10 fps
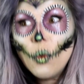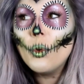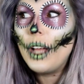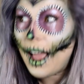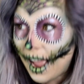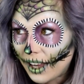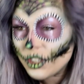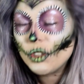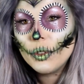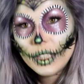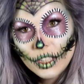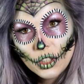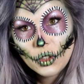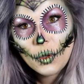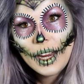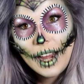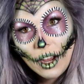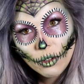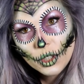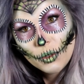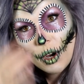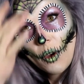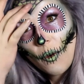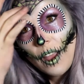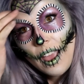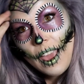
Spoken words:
We'll actually do an outro.